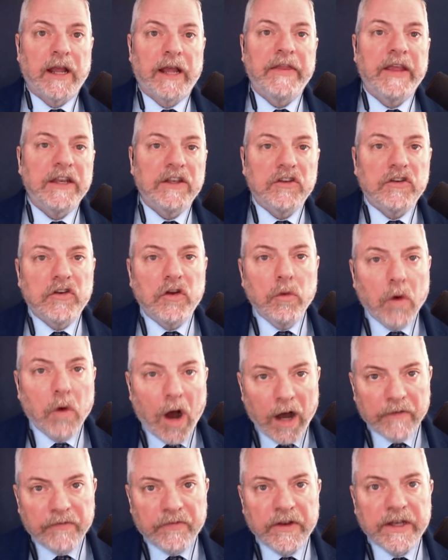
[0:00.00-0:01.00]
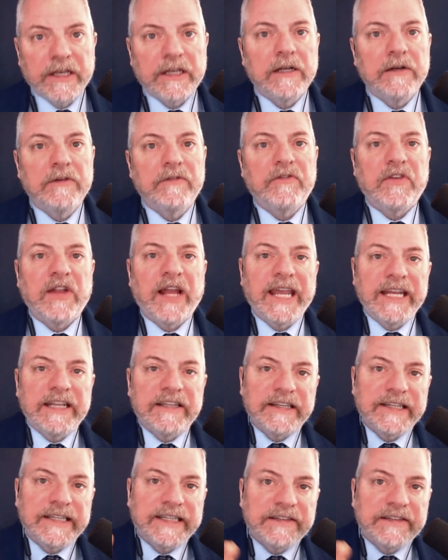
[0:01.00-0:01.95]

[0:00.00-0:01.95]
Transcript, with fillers: and they too often conflate